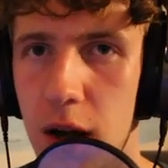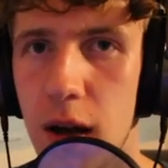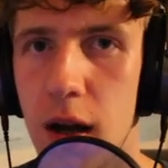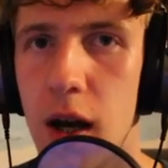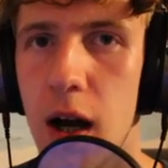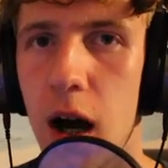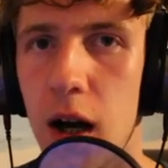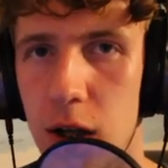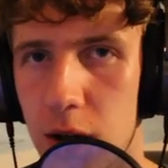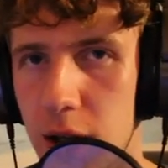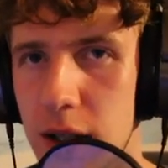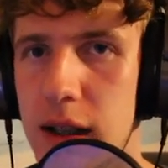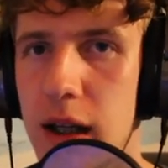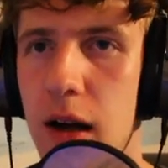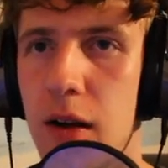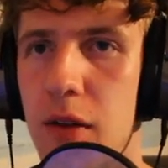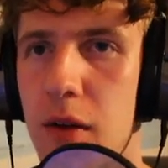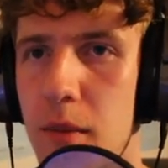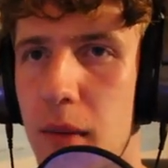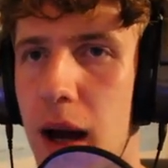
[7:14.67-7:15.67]
I like how the
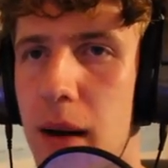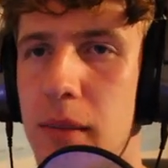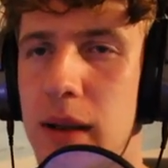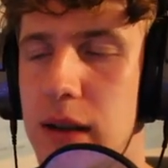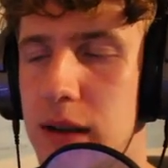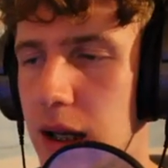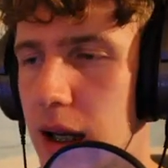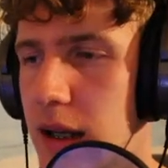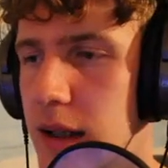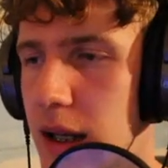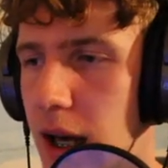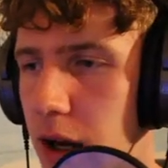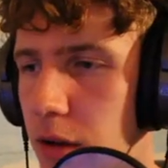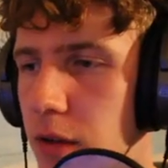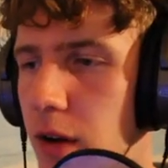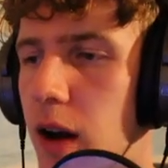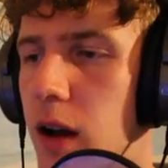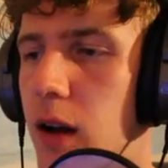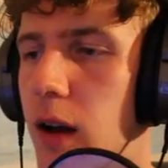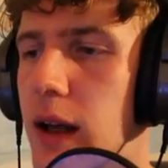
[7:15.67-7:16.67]
map is laid out. I
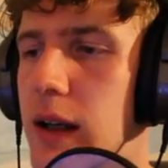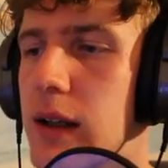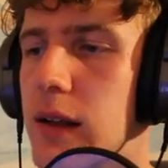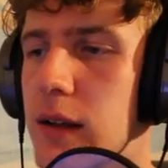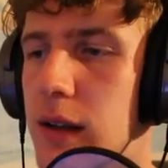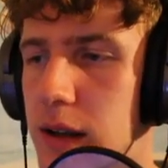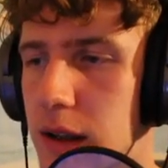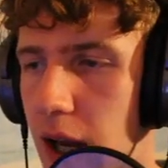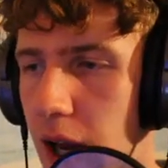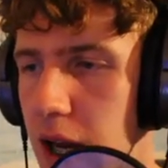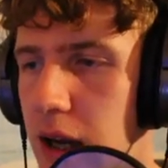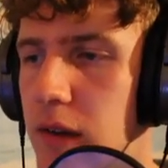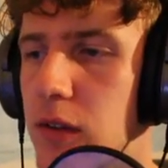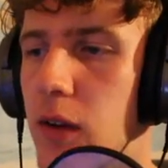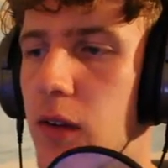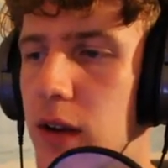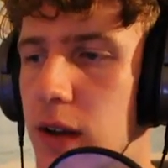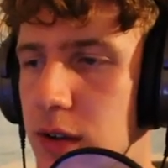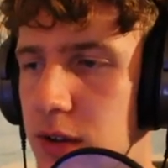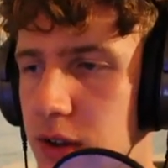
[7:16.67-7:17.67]
like the caves on
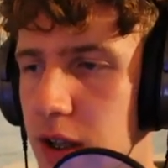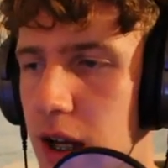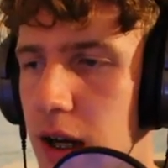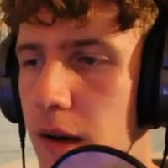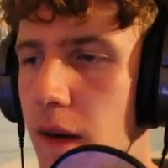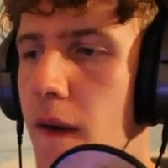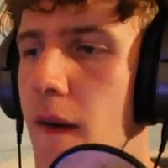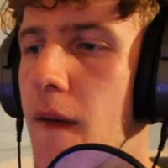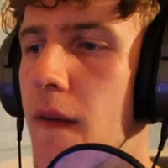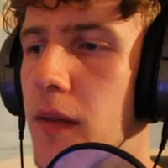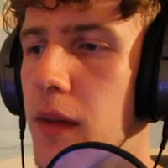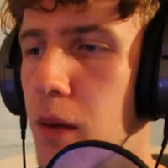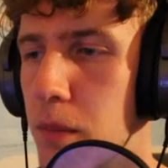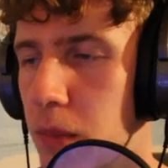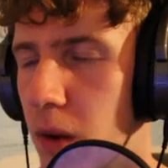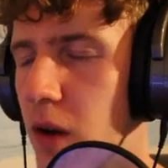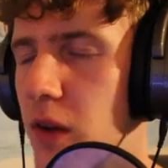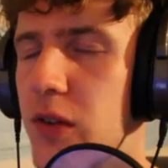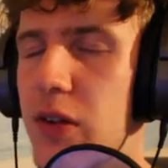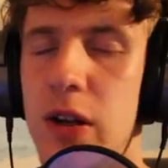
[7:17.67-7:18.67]
this thing. The
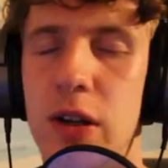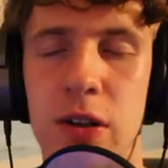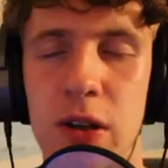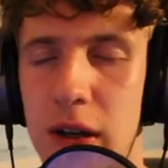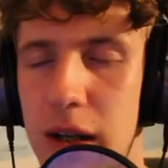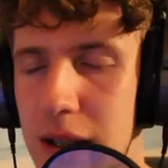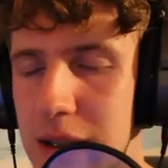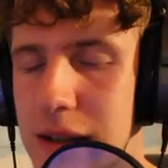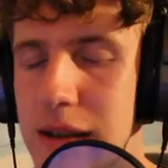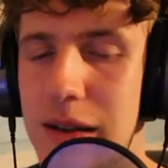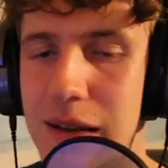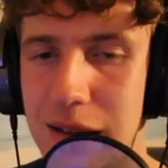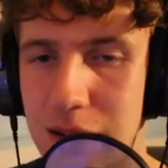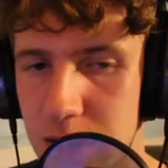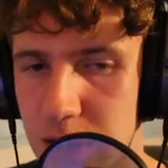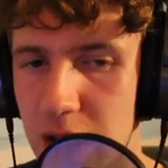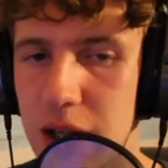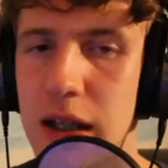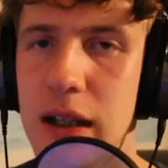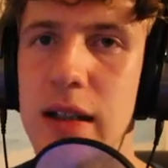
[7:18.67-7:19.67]
boss is an easy
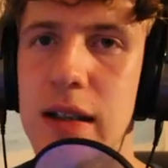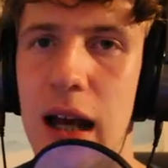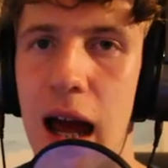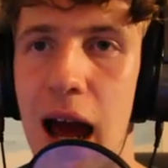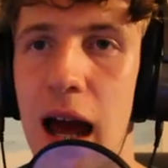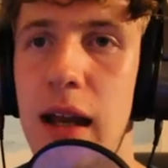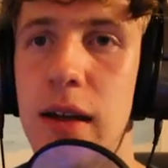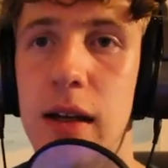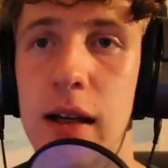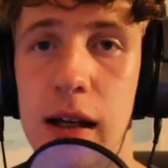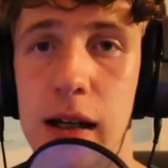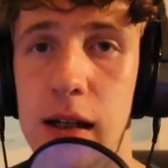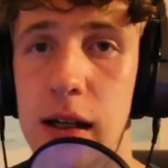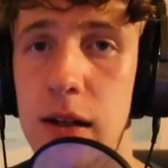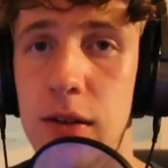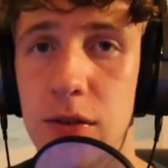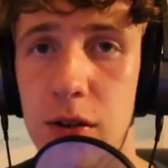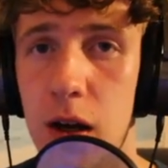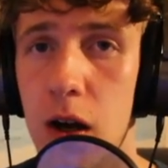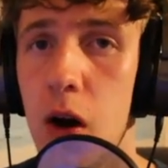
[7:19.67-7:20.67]
cheese, and it is
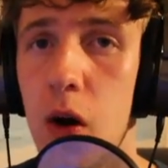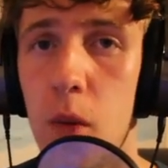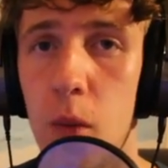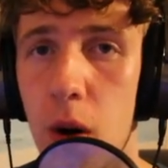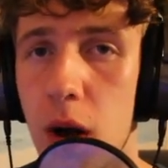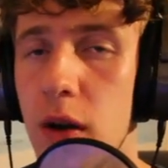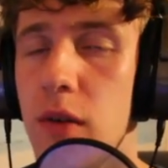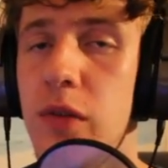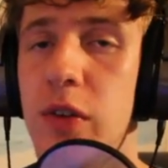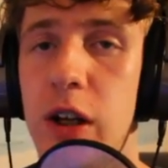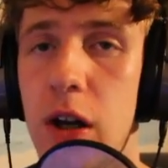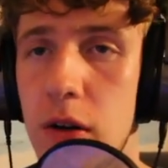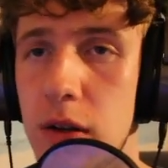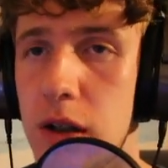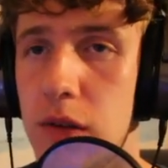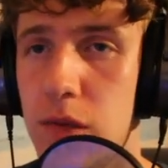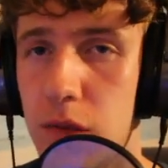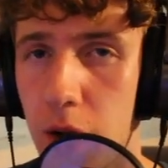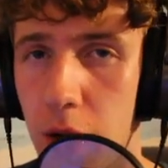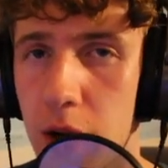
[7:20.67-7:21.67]
one of the only
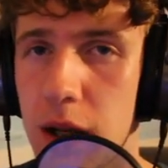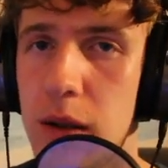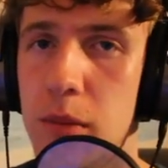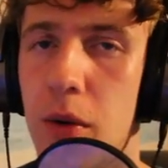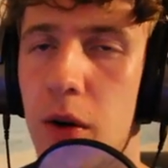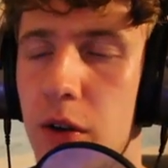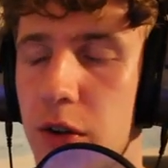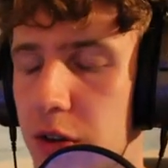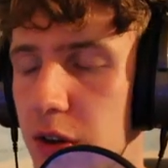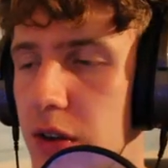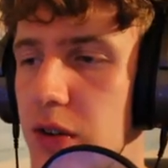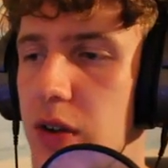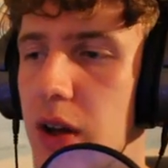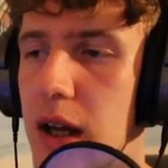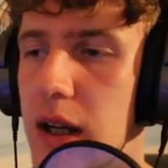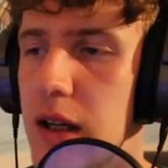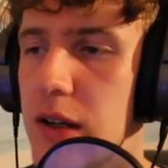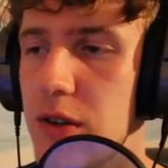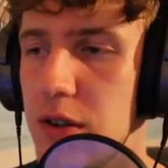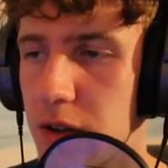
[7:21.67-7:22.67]
flying bosses. It
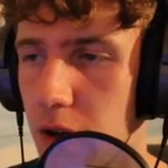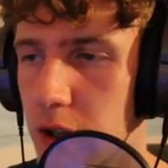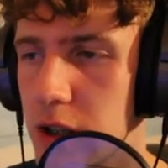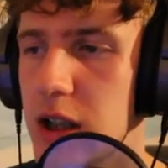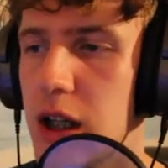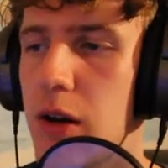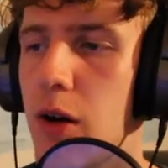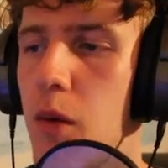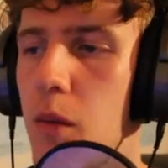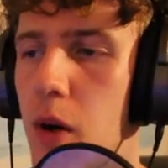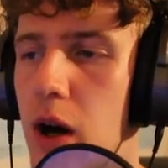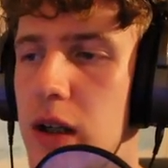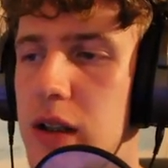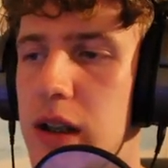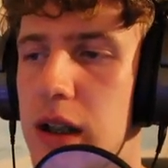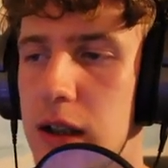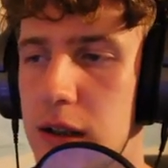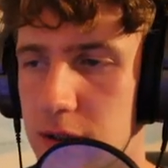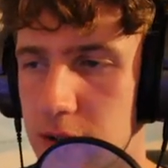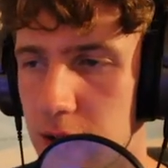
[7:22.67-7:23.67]
is nice how it works.
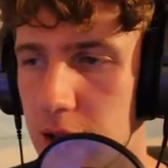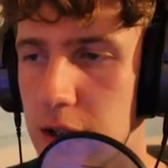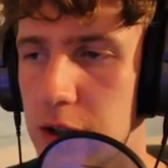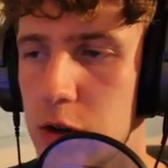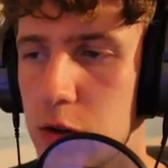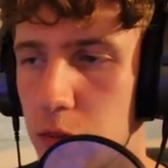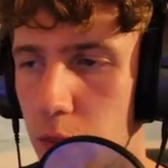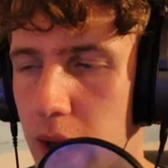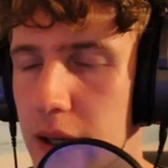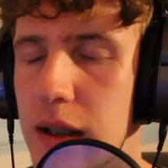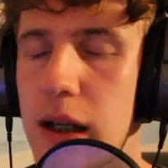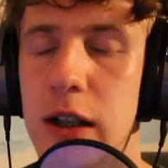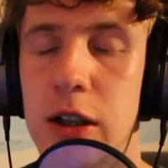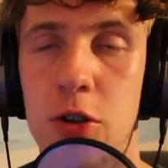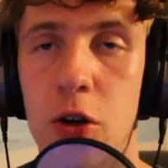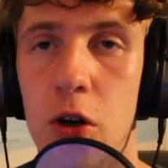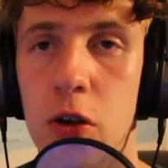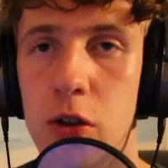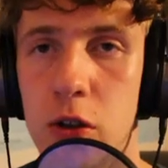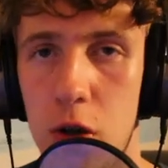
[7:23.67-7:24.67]
It's great. It's
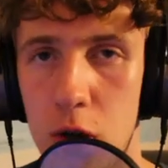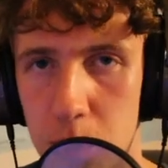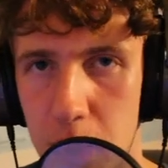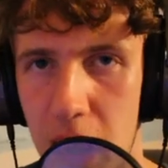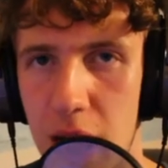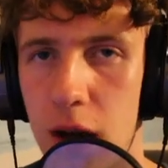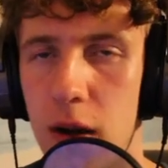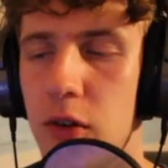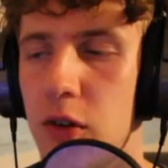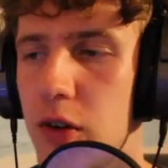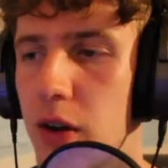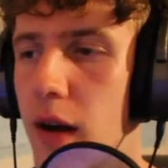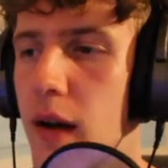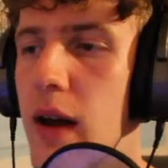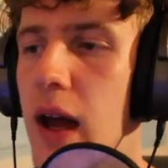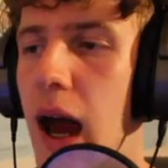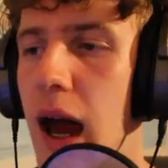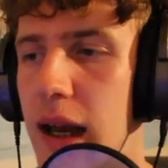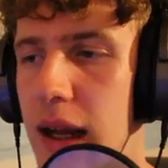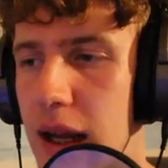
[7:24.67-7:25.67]
got good balance,
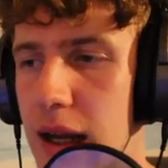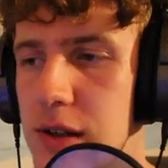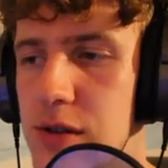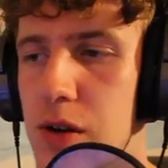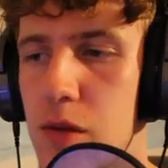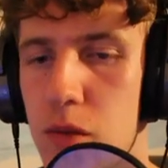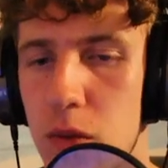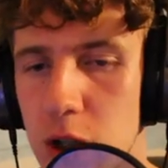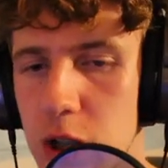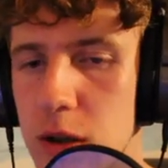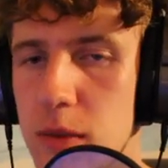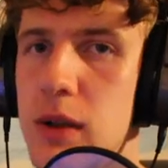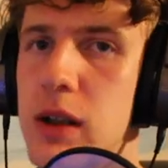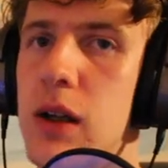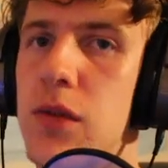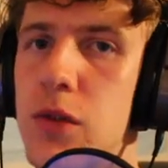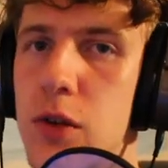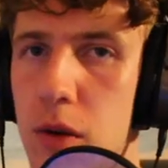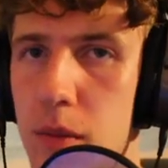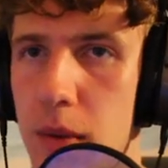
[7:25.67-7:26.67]
and it is a reasonably
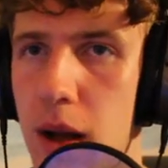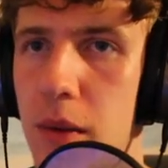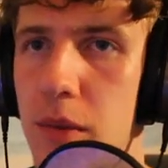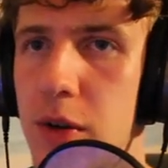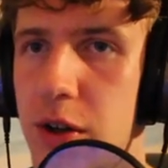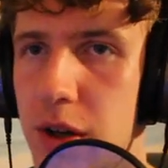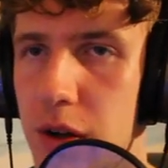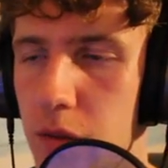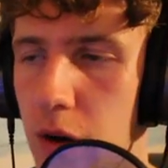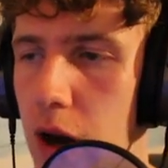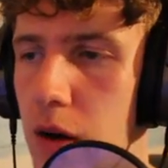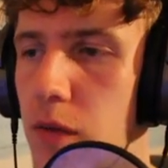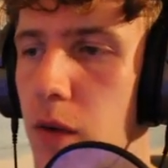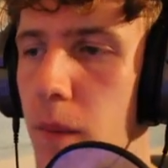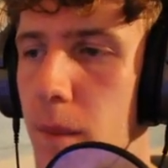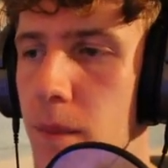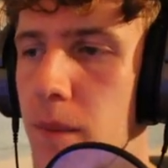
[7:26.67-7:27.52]
difficult map to survive on.